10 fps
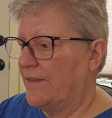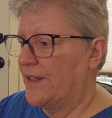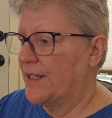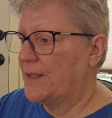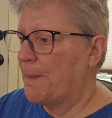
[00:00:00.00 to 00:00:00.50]
of
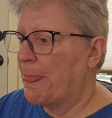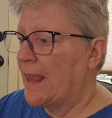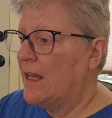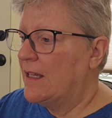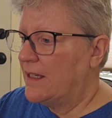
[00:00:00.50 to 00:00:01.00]
this,
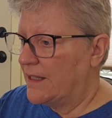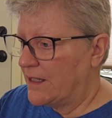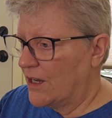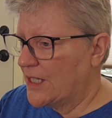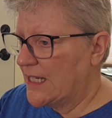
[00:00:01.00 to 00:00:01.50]
in
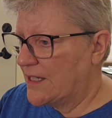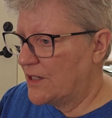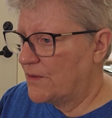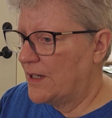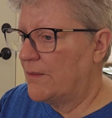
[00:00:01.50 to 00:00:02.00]
the
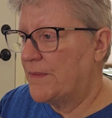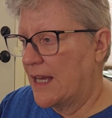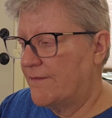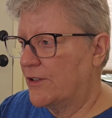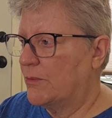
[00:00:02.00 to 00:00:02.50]
autistic realm,
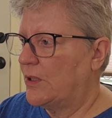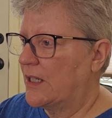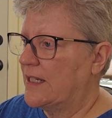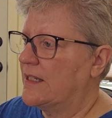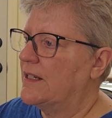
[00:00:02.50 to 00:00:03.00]
nonverbal
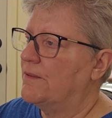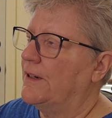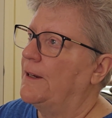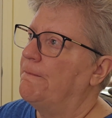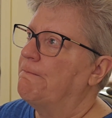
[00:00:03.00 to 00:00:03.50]
autistic
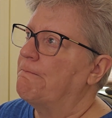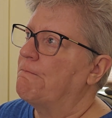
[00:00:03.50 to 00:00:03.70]
realm,